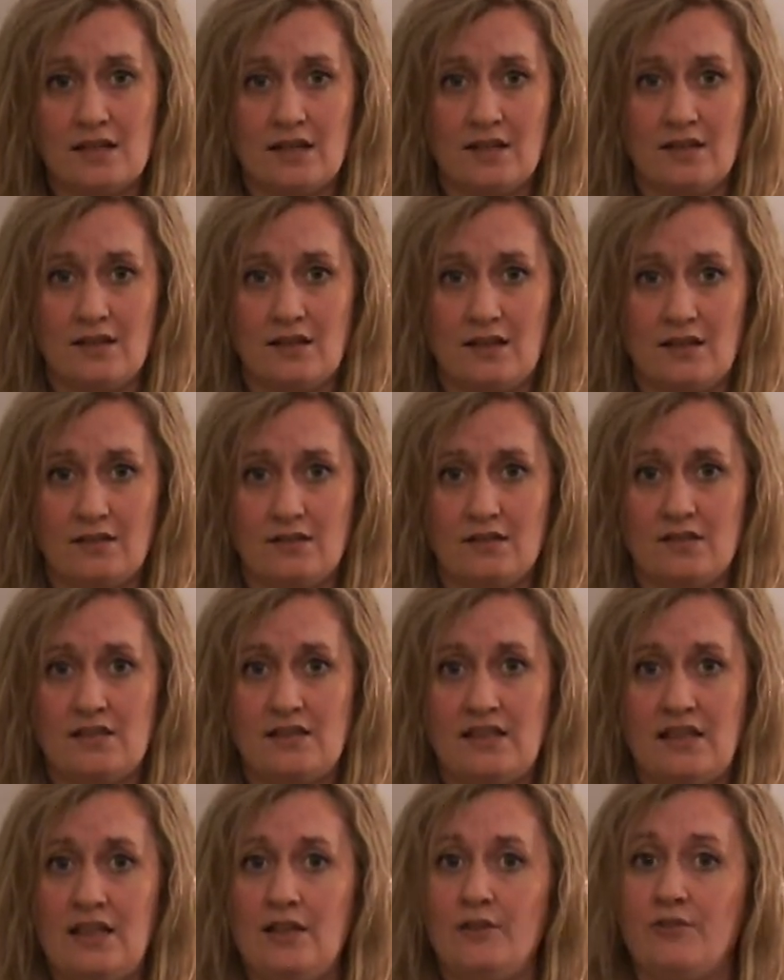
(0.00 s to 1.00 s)
and then
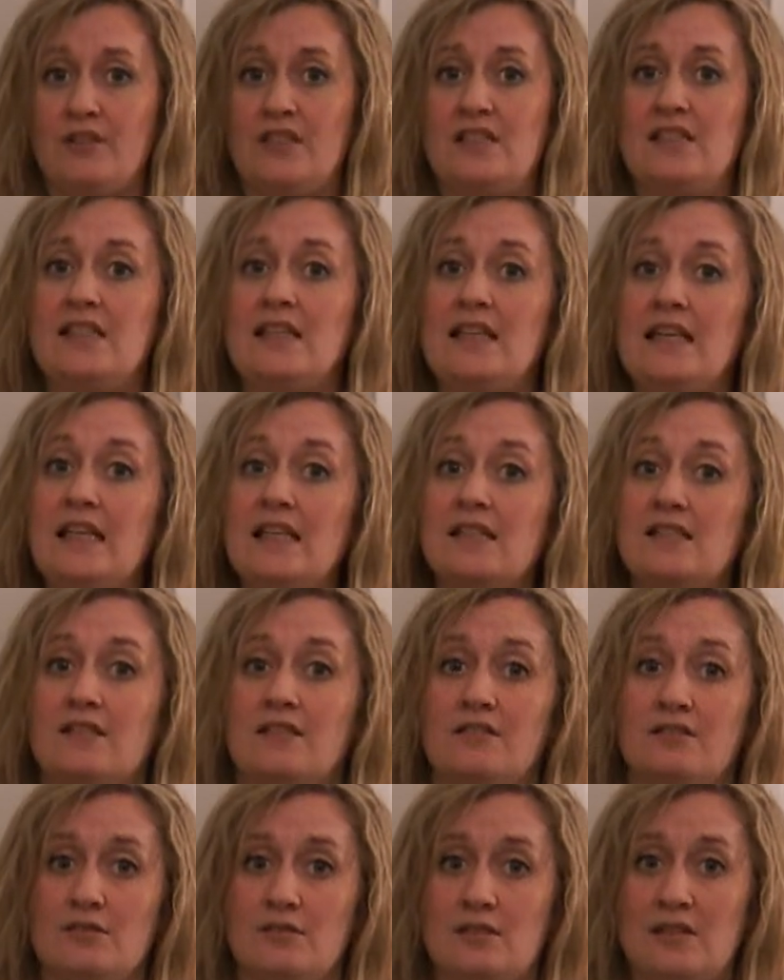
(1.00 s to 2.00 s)
see if it's
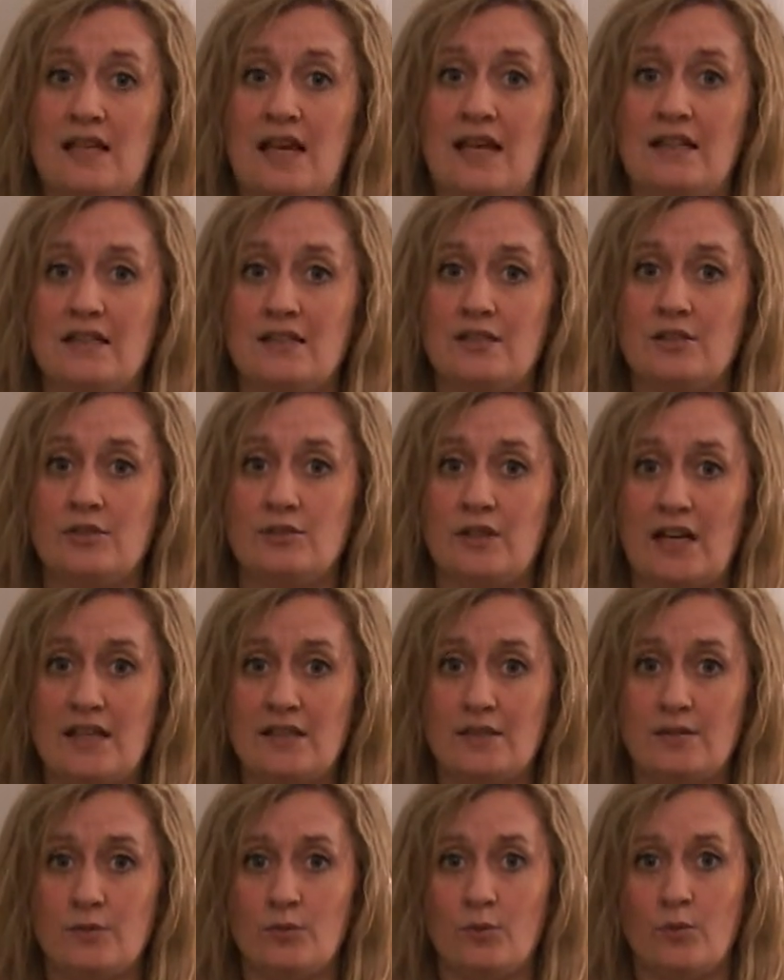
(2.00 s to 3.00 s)
easier to stand
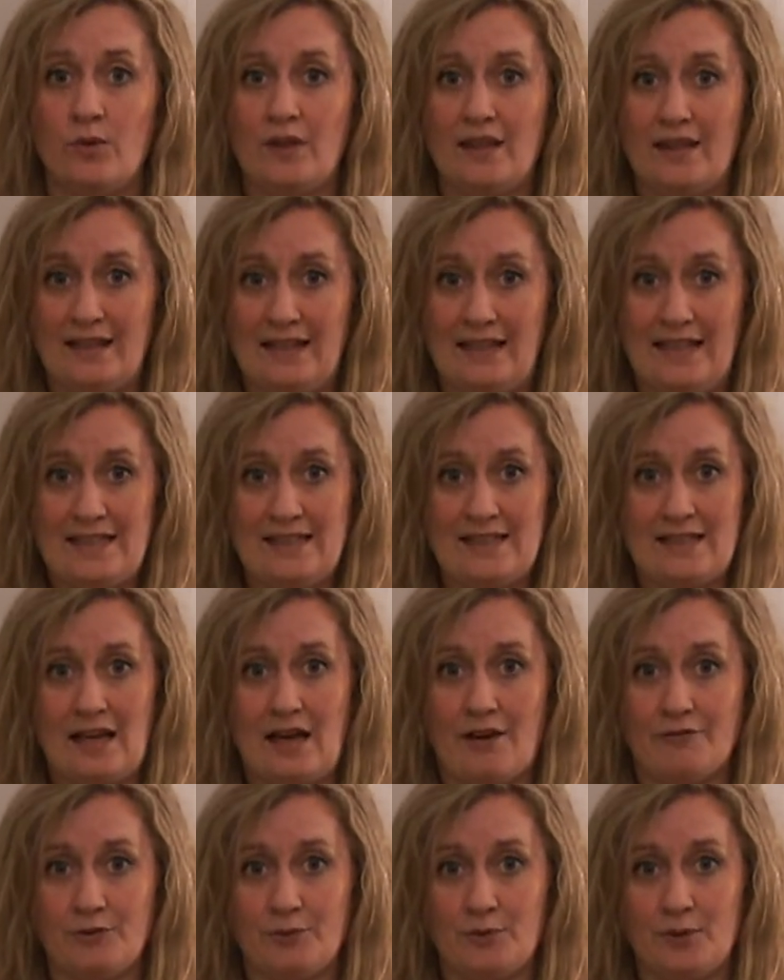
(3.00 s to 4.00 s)
straight with the knees
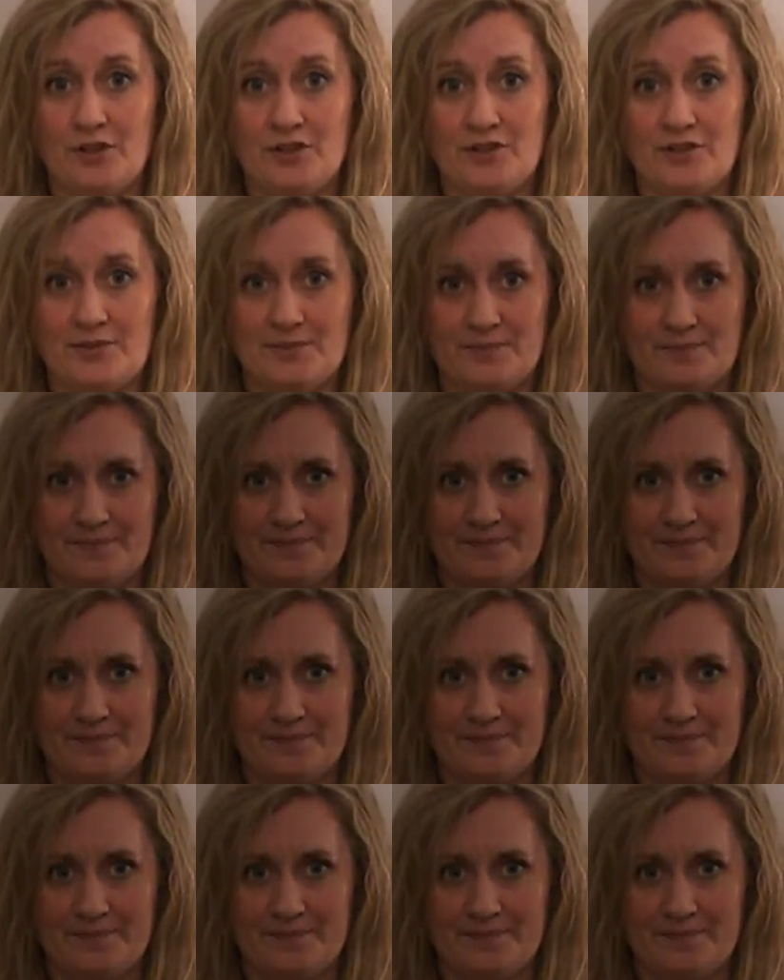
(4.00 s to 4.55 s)
afterwards.